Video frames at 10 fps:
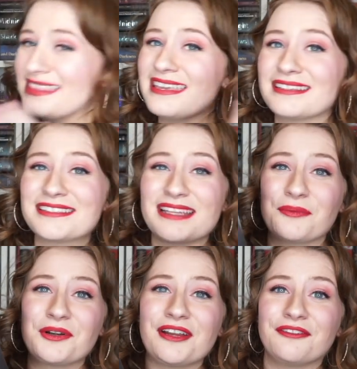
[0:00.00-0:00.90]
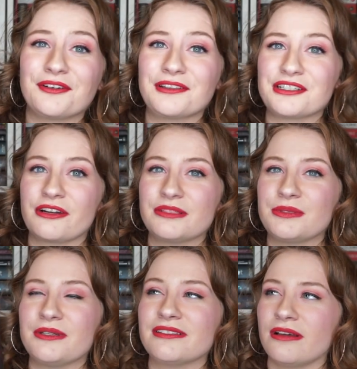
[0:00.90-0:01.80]
The summary for The Shadows
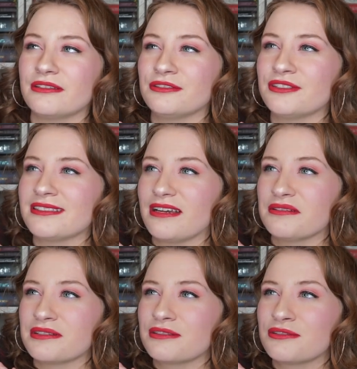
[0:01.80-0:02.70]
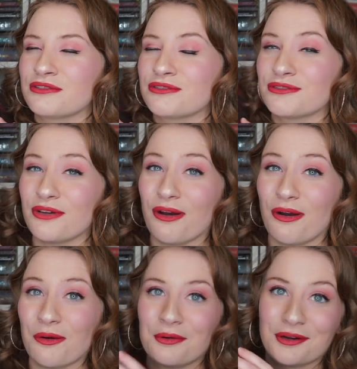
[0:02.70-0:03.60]
Between Us also just sounds
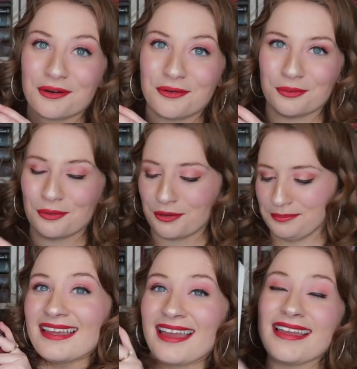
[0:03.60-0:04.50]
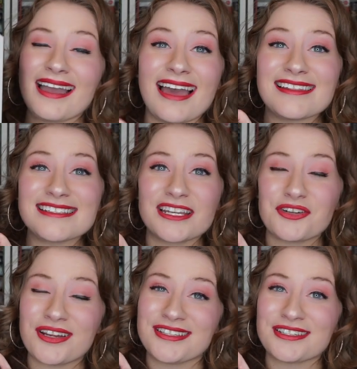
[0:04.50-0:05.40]
so cool.
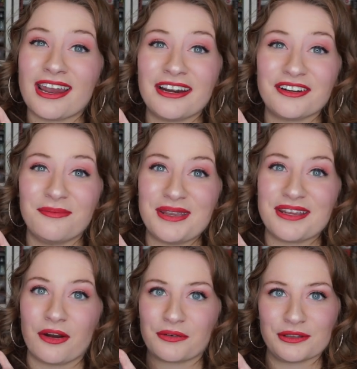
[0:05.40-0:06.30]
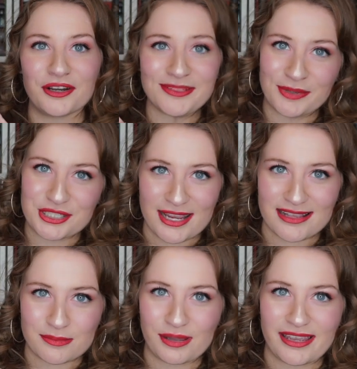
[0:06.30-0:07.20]
Alessandra is tired of being overlooked, but she
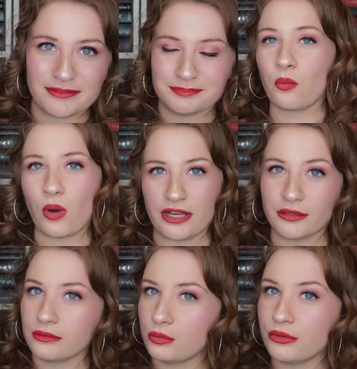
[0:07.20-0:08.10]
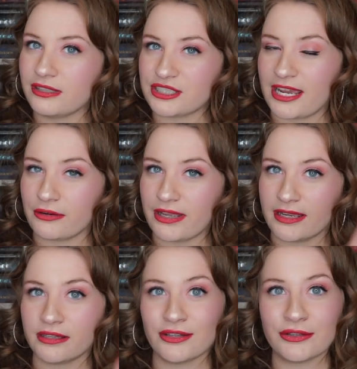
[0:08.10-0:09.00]
has a plan. 1. Woo the Shadow
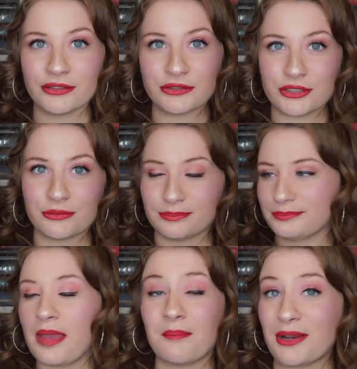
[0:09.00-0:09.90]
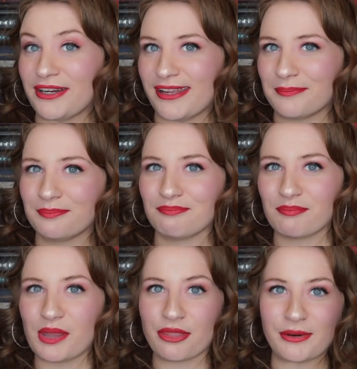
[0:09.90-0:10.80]
King. 2. Marry him.
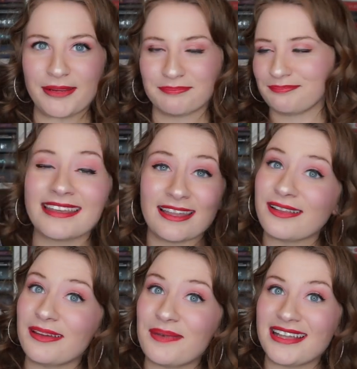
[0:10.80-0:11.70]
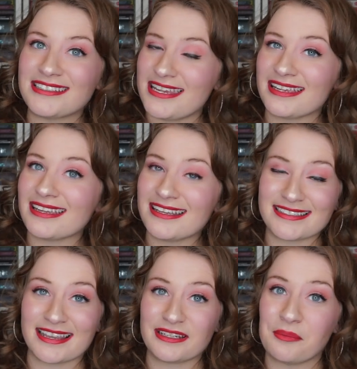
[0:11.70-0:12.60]
3. Kill him and take
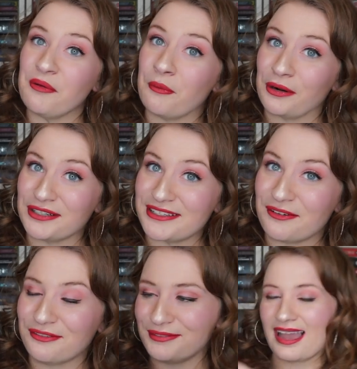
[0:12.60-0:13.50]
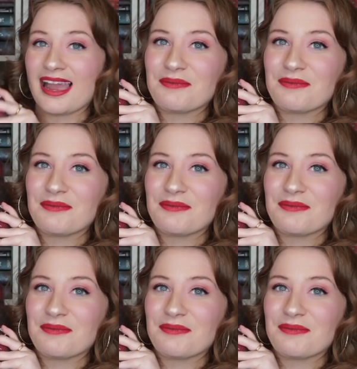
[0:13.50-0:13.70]
his kingdom for herself.